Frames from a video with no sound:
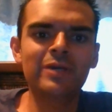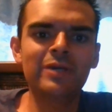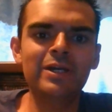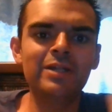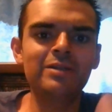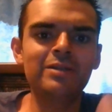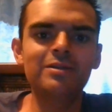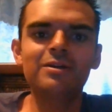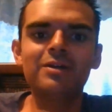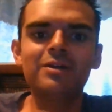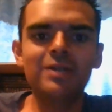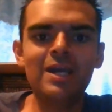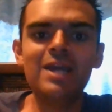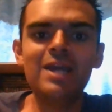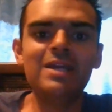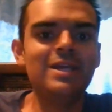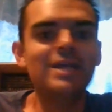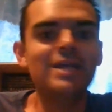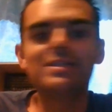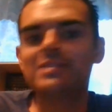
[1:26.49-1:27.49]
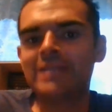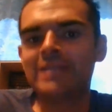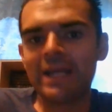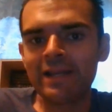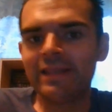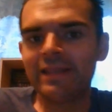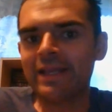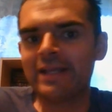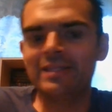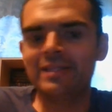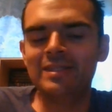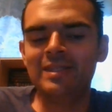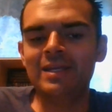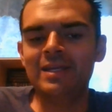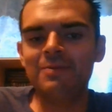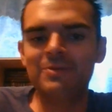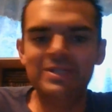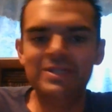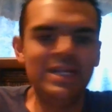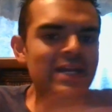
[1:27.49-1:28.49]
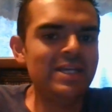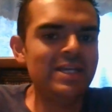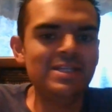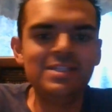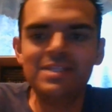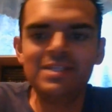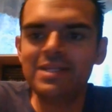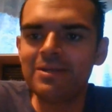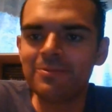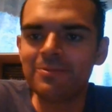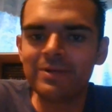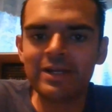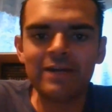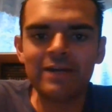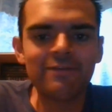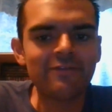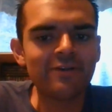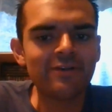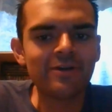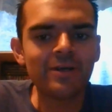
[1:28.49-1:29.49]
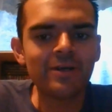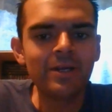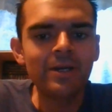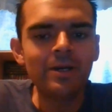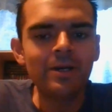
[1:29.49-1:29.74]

and hey, he has kind of like a thing with Daisy or whatever.